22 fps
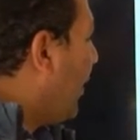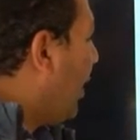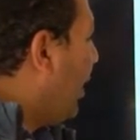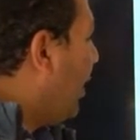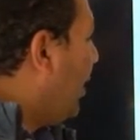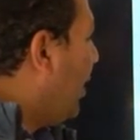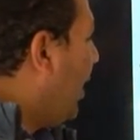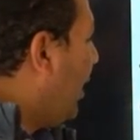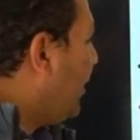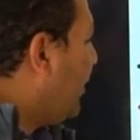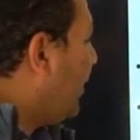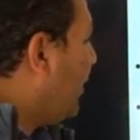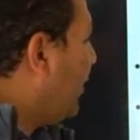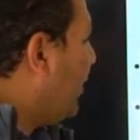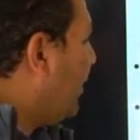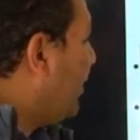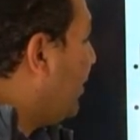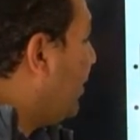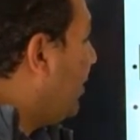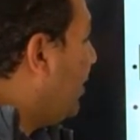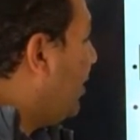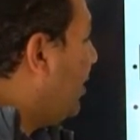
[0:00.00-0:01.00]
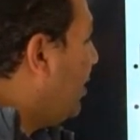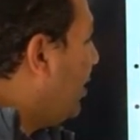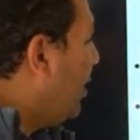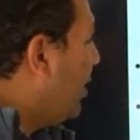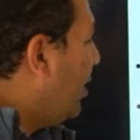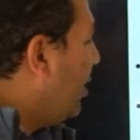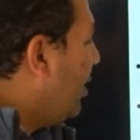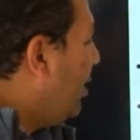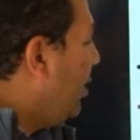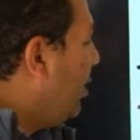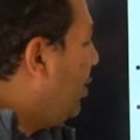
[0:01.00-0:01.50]
Yes.
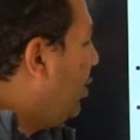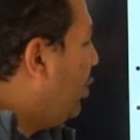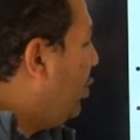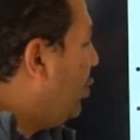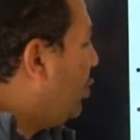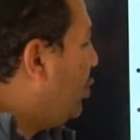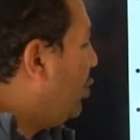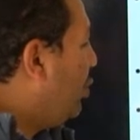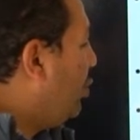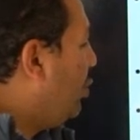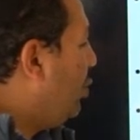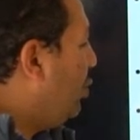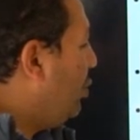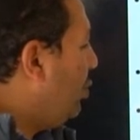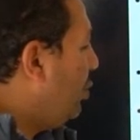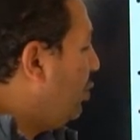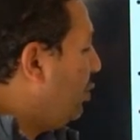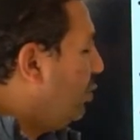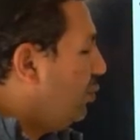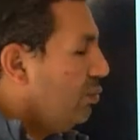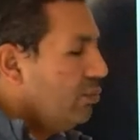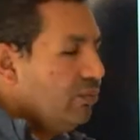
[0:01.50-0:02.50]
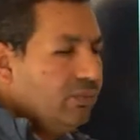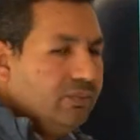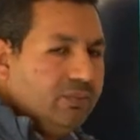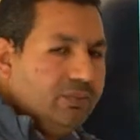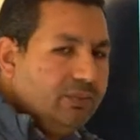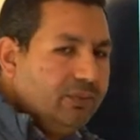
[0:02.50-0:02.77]
Used to?